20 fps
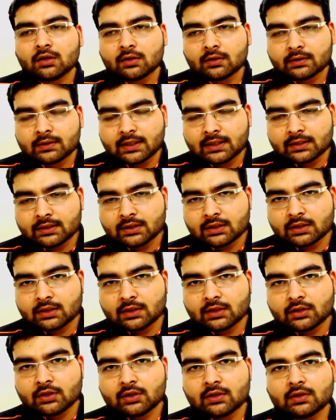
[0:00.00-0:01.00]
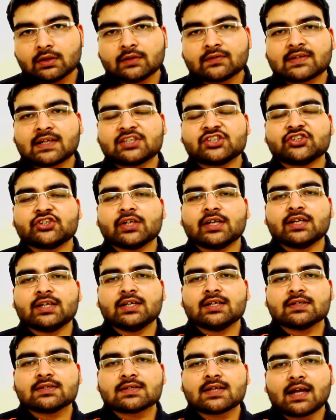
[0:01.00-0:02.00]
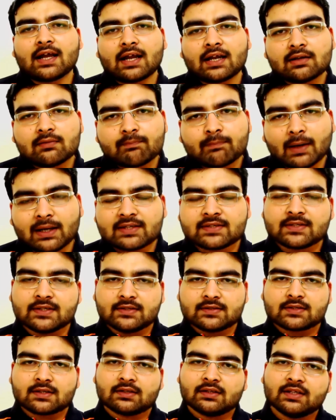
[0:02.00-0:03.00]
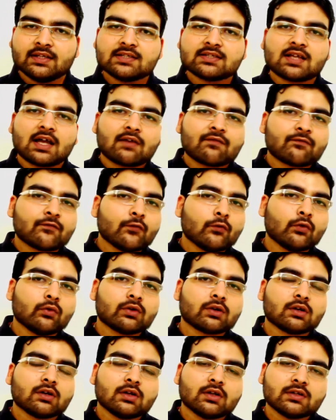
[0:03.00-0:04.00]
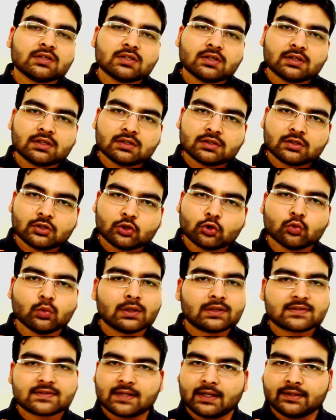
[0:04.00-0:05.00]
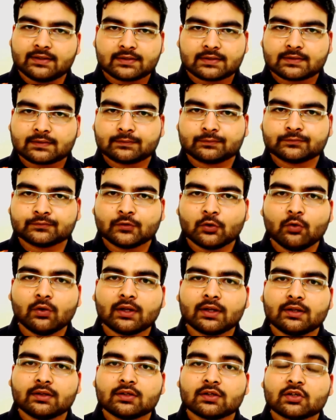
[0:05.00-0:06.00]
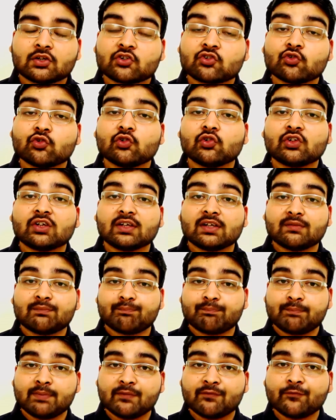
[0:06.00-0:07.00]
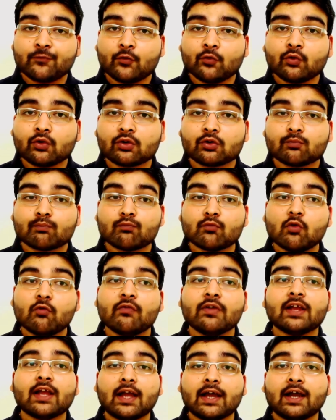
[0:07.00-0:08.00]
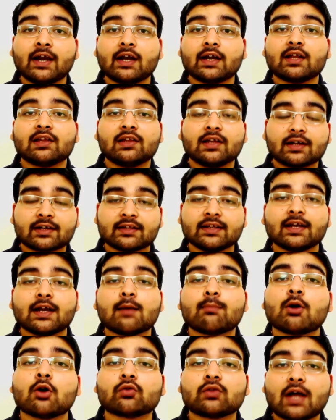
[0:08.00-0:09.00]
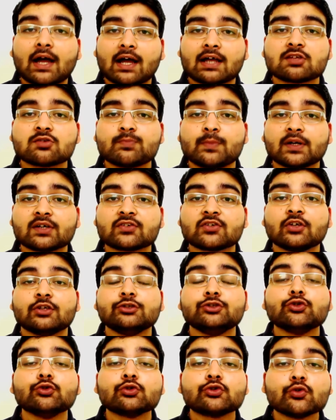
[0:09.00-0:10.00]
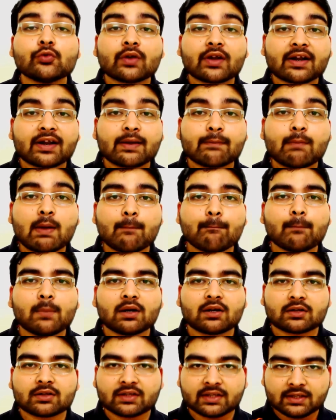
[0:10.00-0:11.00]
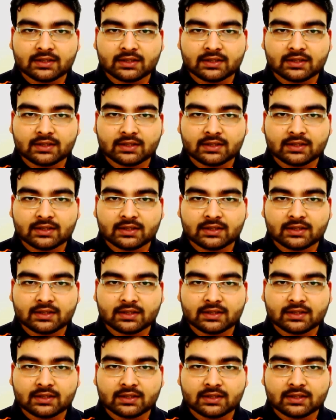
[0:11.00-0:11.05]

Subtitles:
then Sagittarius and Pisces. These are 4 dual signs. Okay, so before moving ahead and learning about the aspects, you should remember